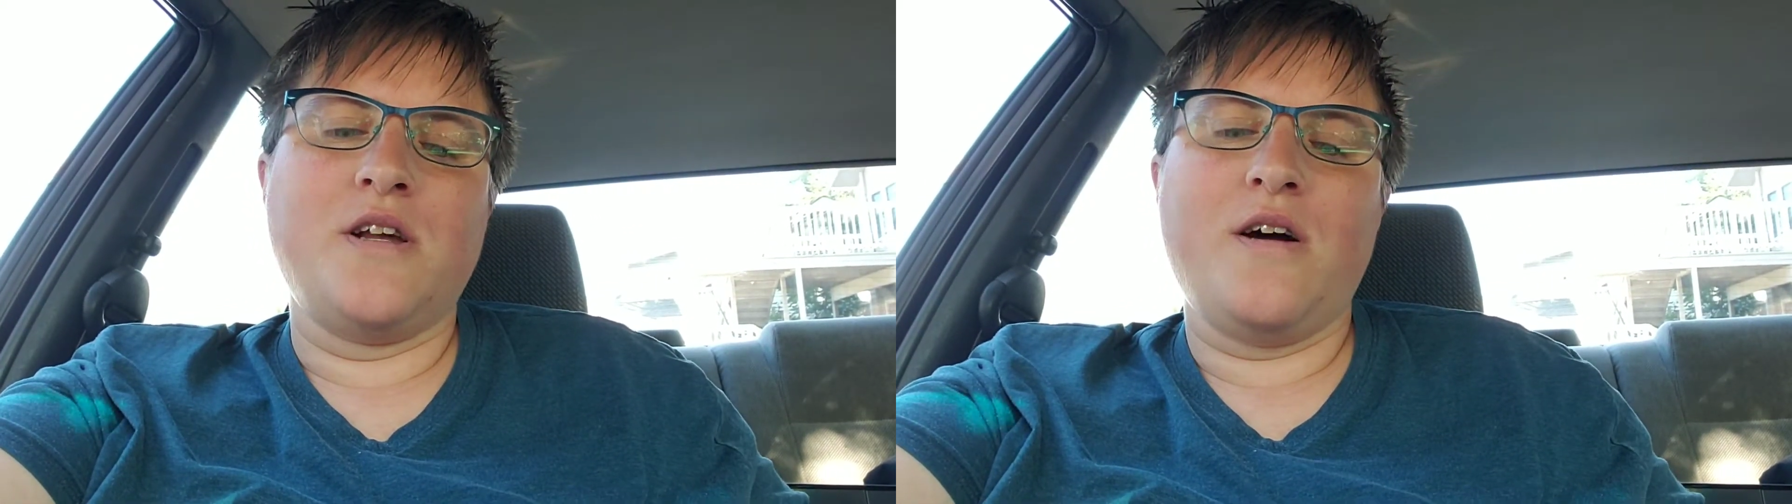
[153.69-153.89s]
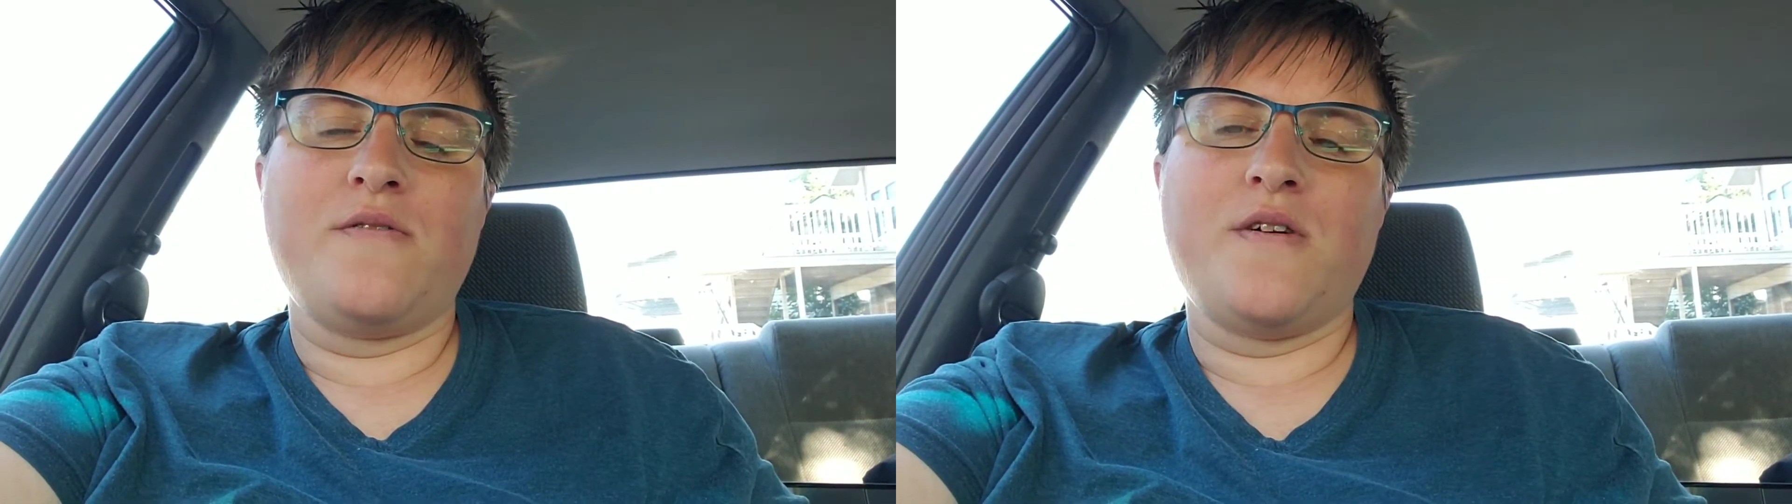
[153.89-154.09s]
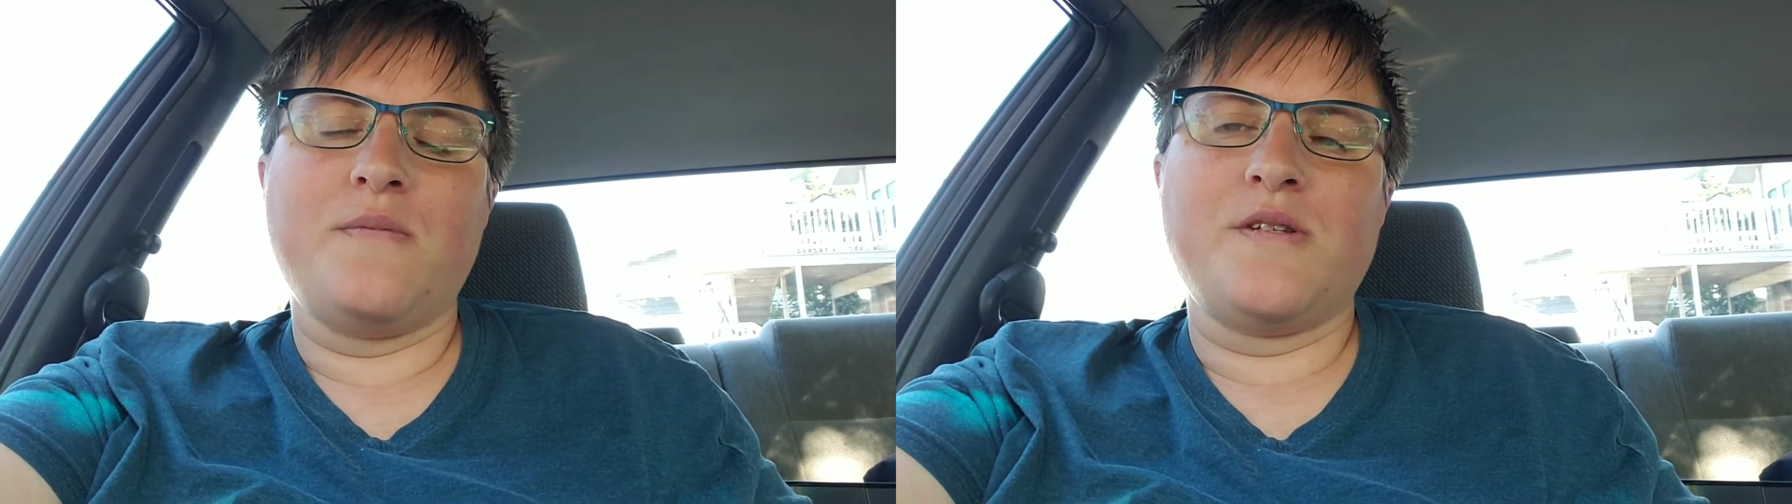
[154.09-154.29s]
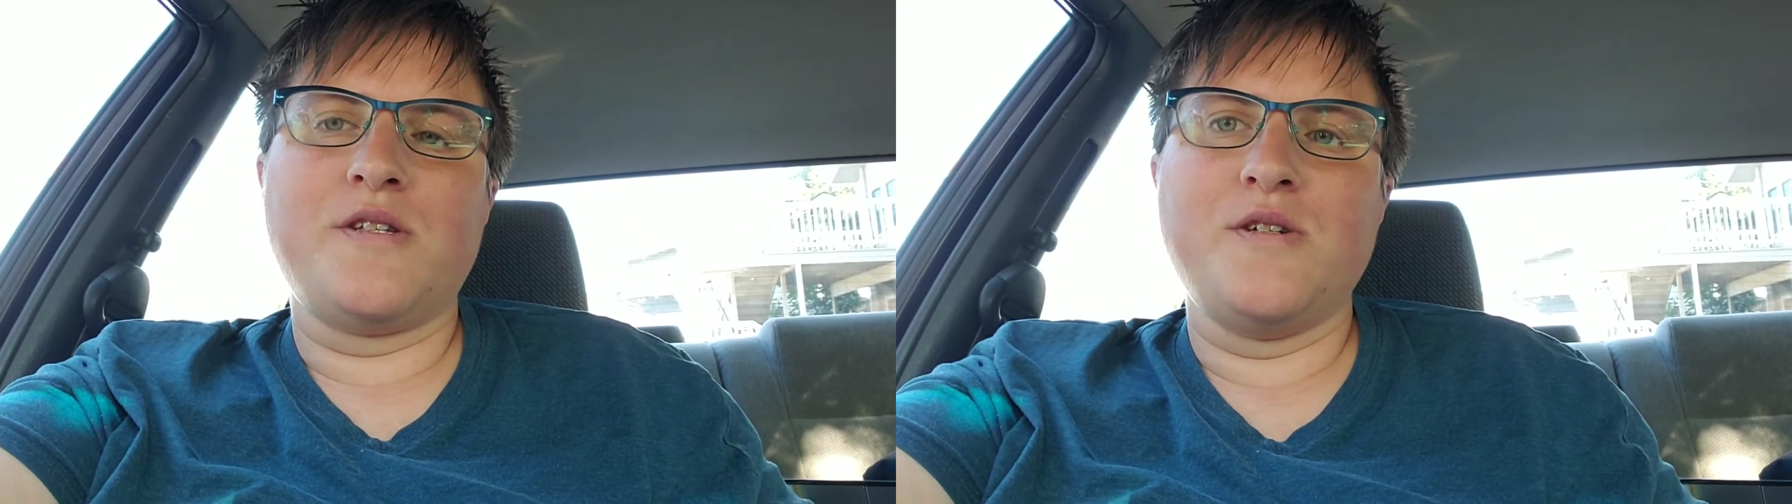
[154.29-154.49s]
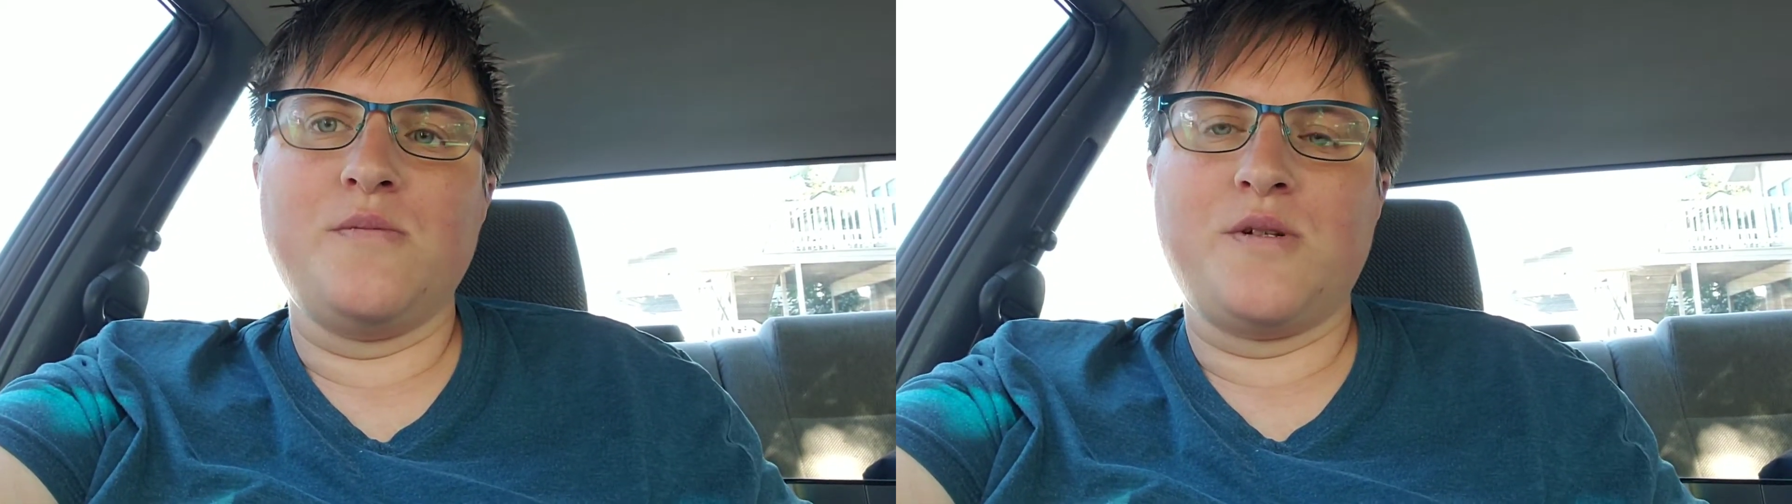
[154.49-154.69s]
not from
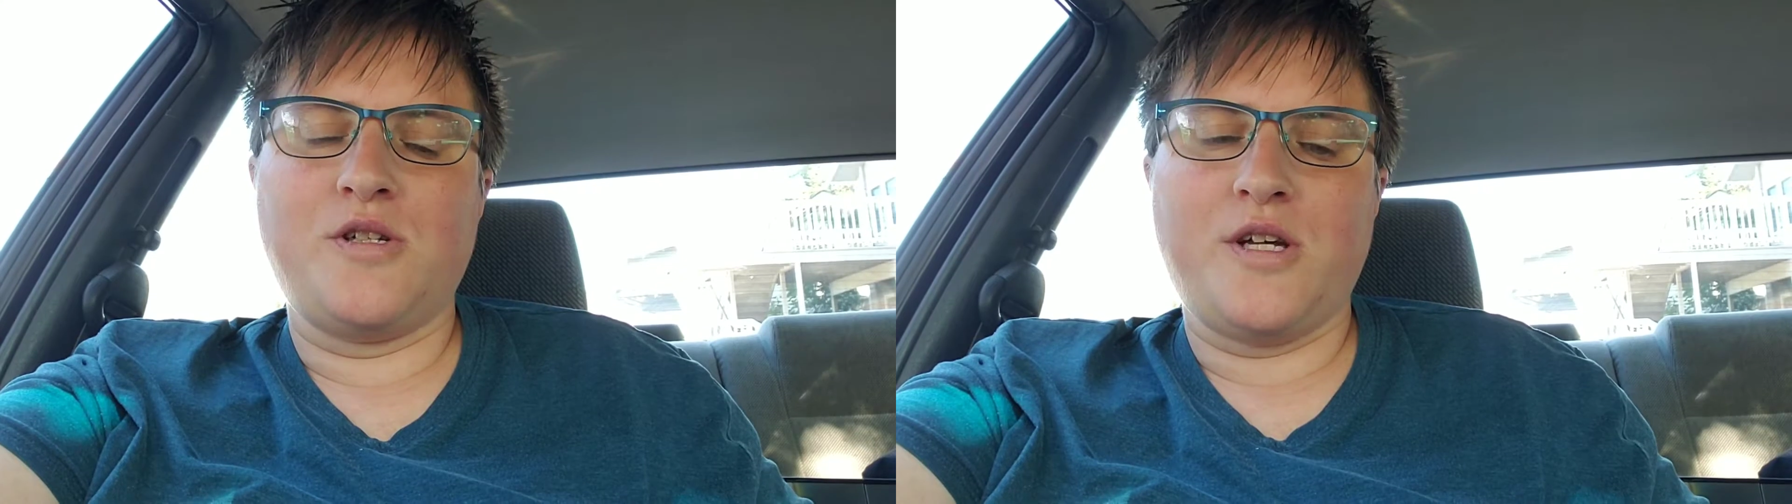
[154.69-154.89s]
assumed